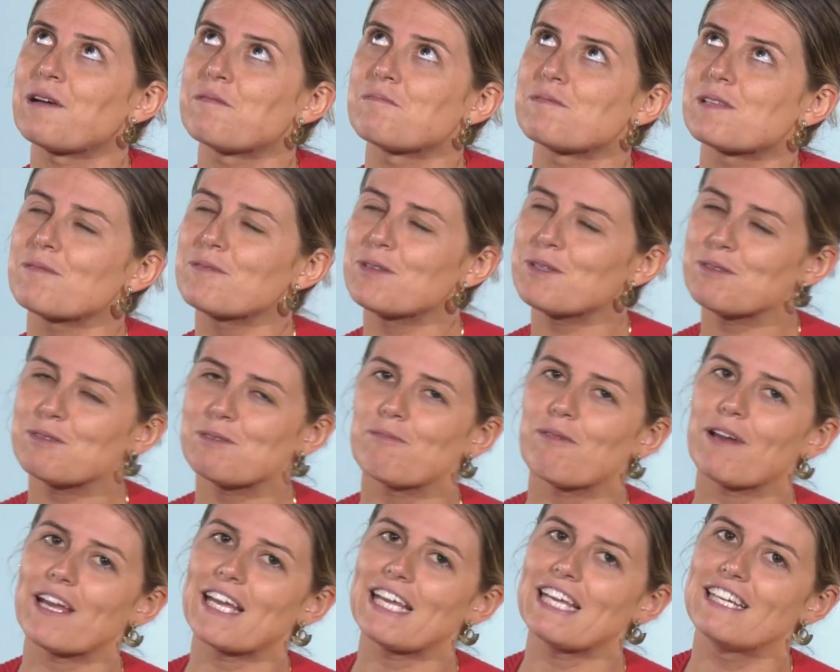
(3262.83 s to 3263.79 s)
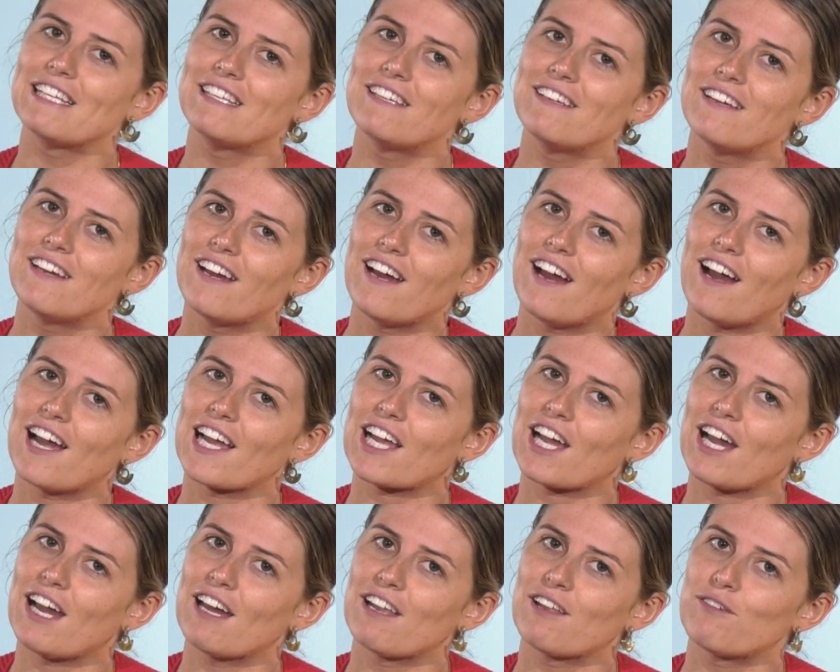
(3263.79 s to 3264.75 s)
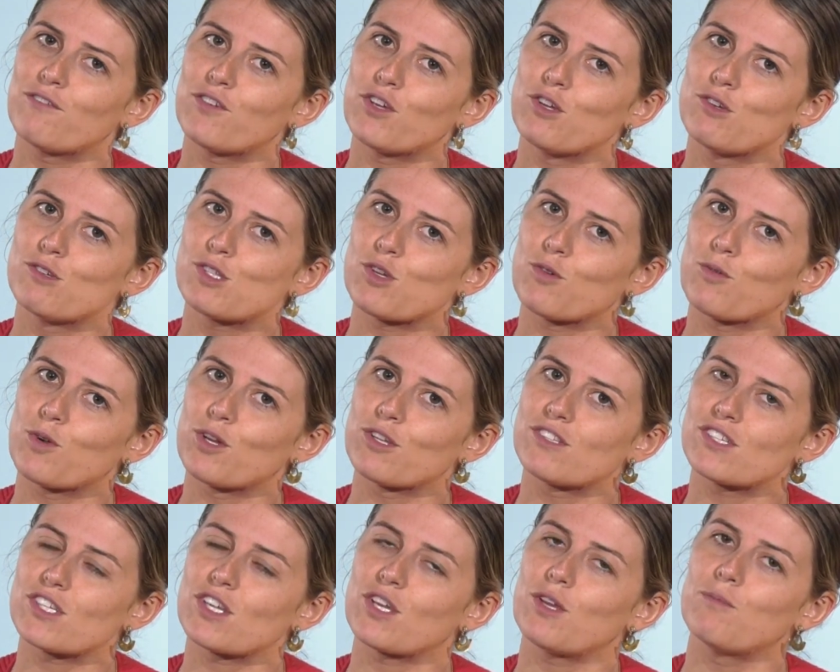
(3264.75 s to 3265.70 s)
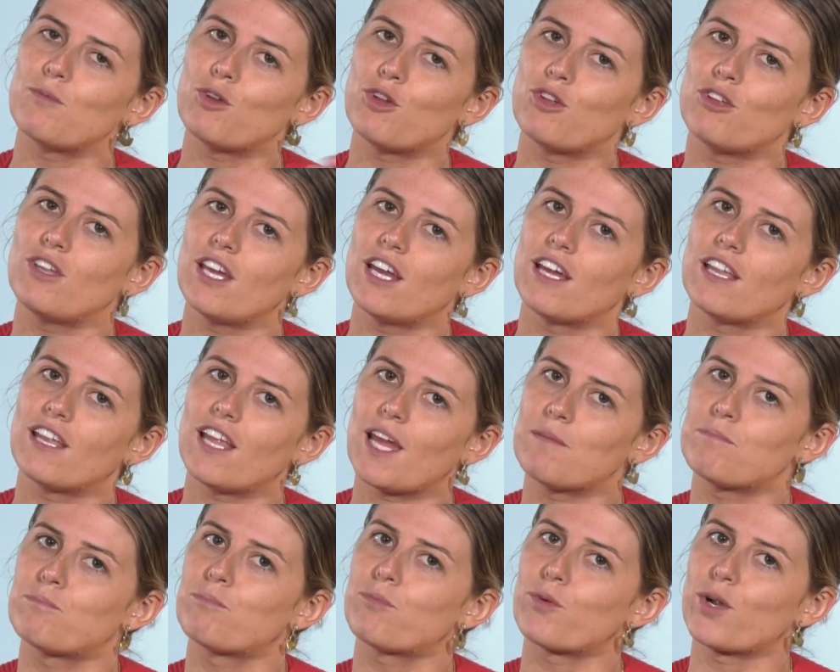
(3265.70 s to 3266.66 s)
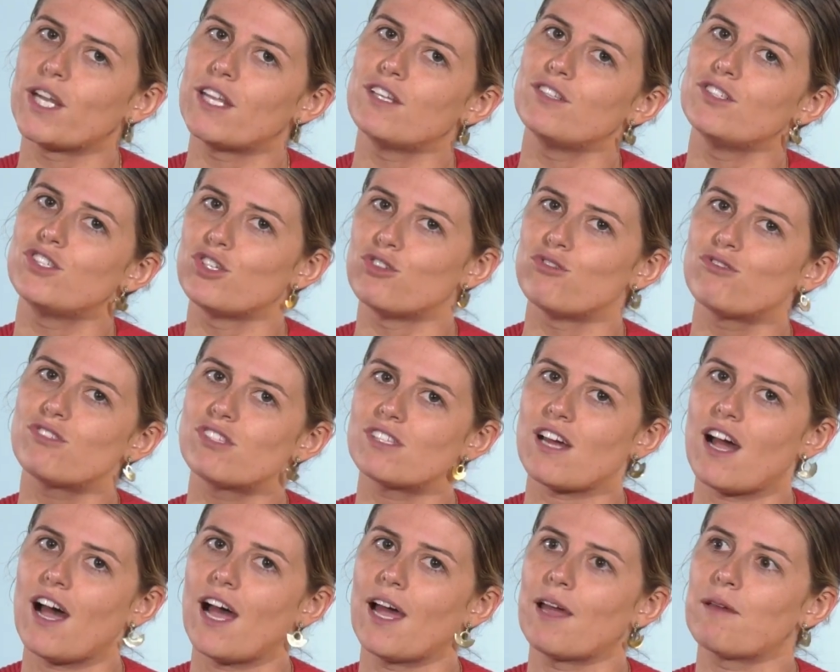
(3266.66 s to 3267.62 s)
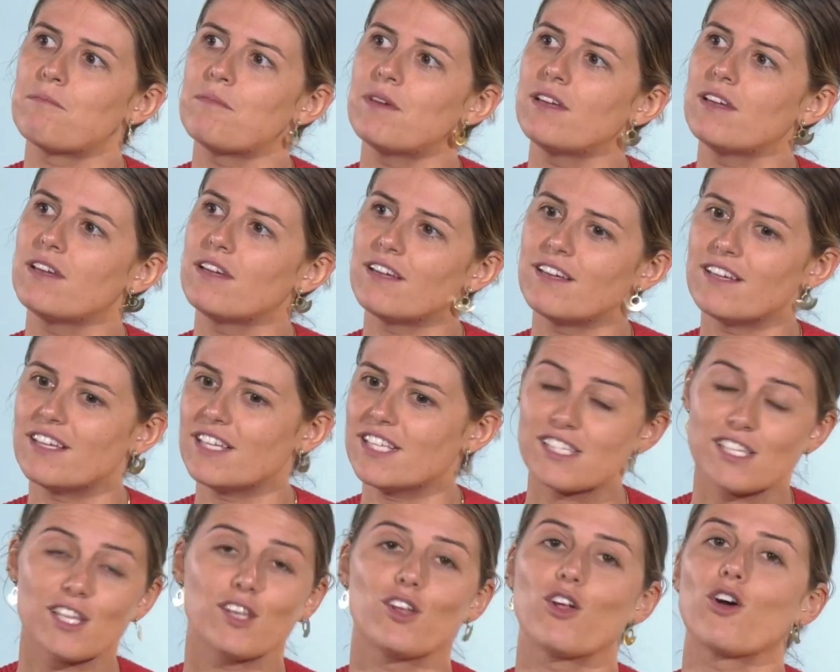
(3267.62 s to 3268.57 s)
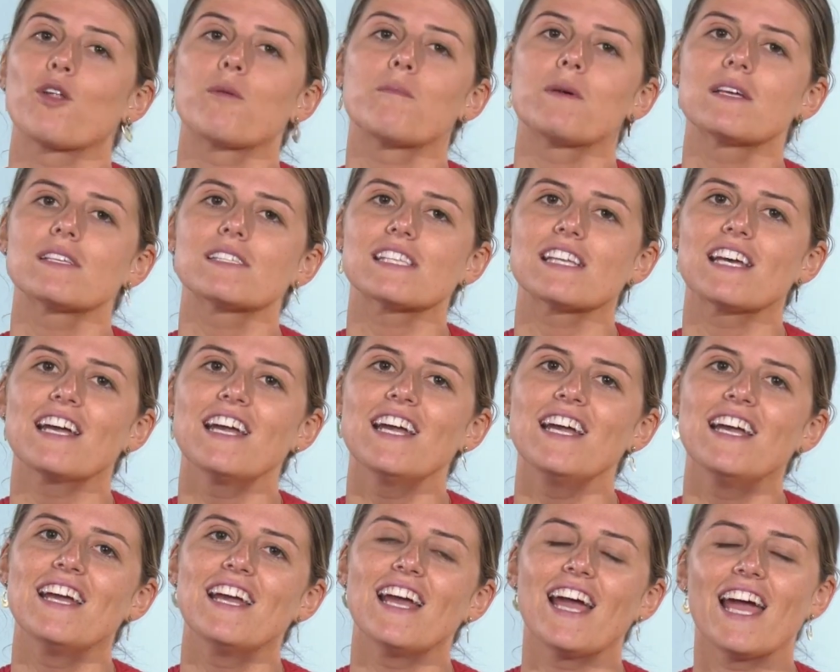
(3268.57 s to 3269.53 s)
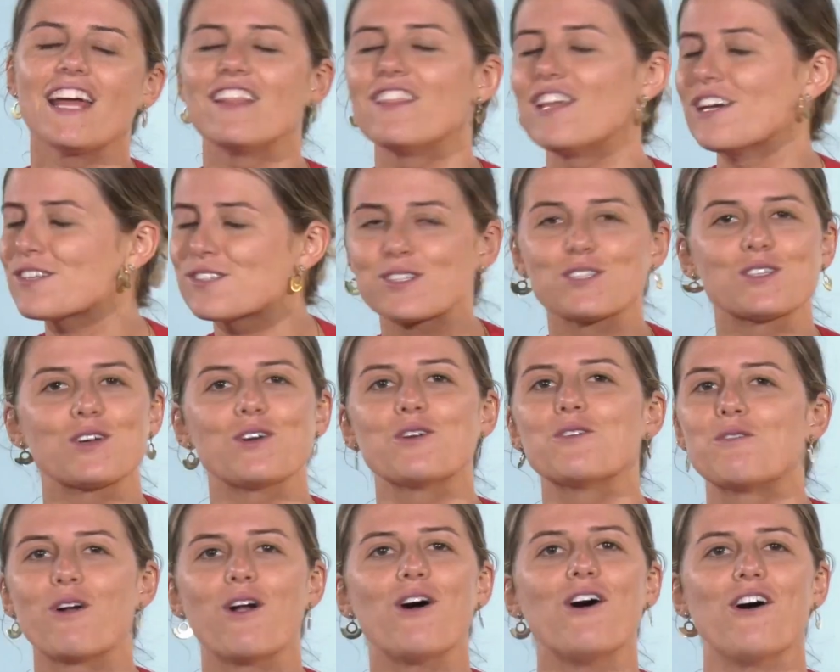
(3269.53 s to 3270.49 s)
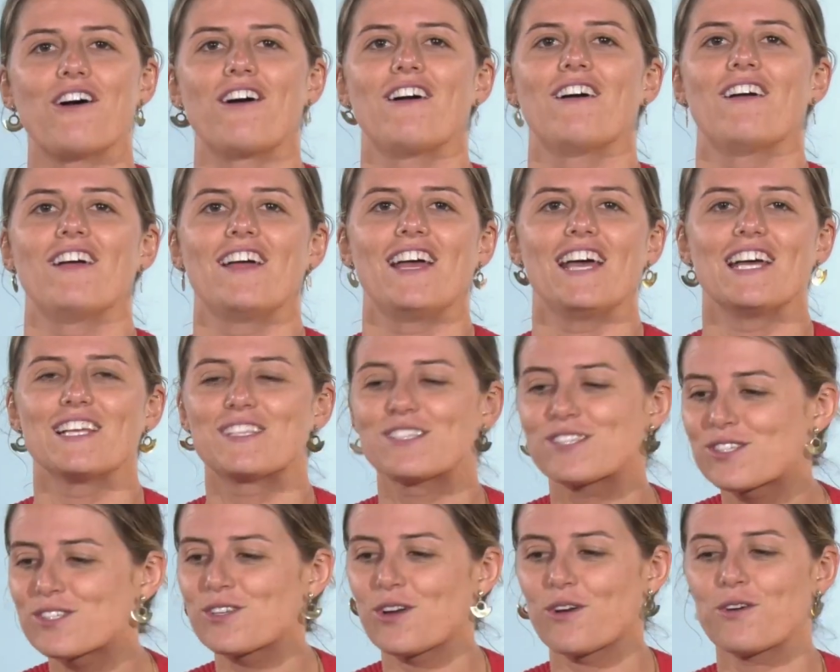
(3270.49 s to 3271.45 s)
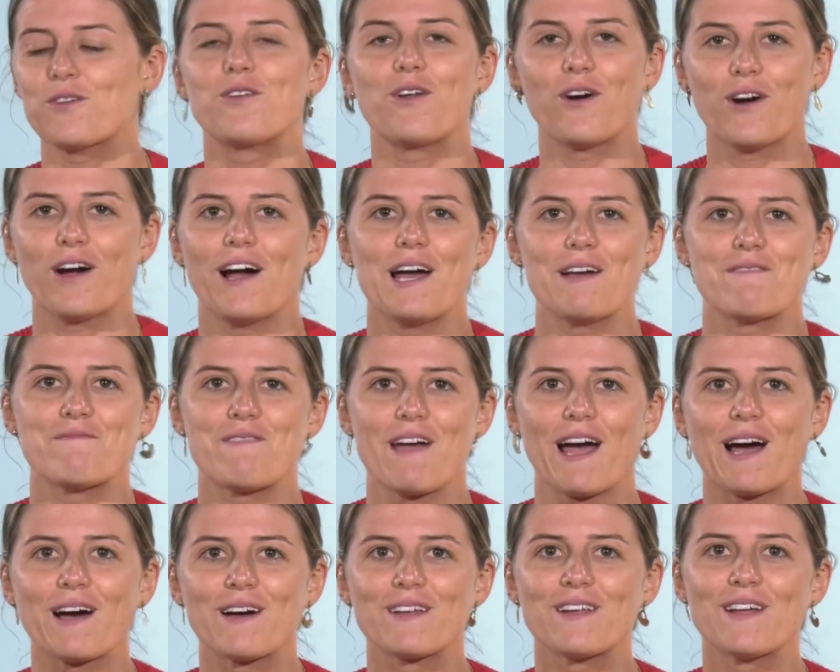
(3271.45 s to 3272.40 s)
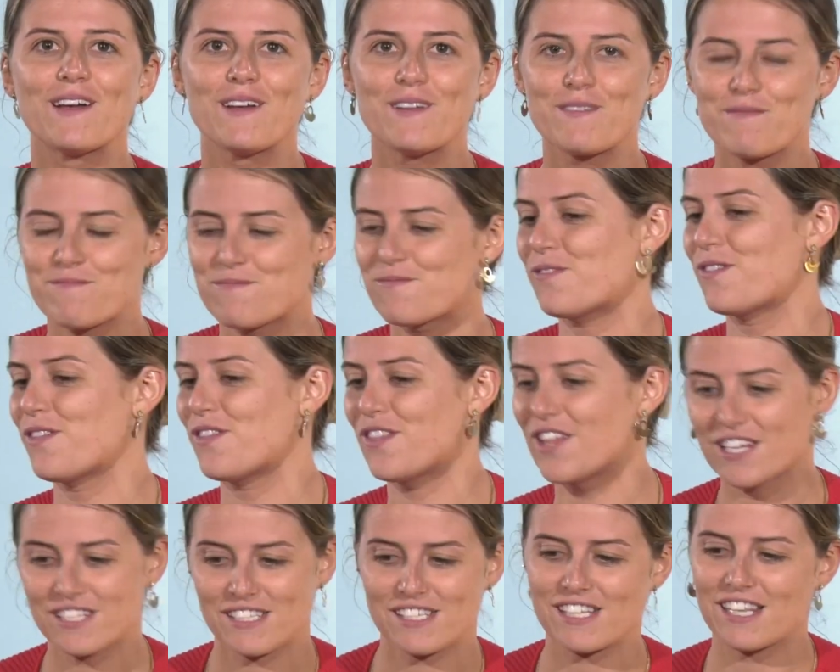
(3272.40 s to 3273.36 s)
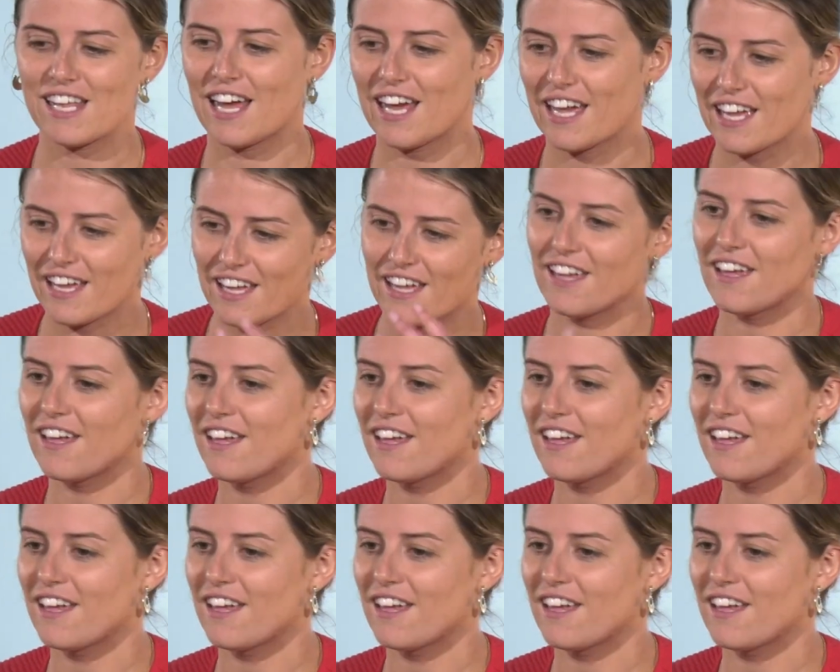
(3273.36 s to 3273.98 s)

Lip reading: sometimes in my head I kind of use the words communion and bread and juice time synonymously, and that's so wrong. It's so not about this like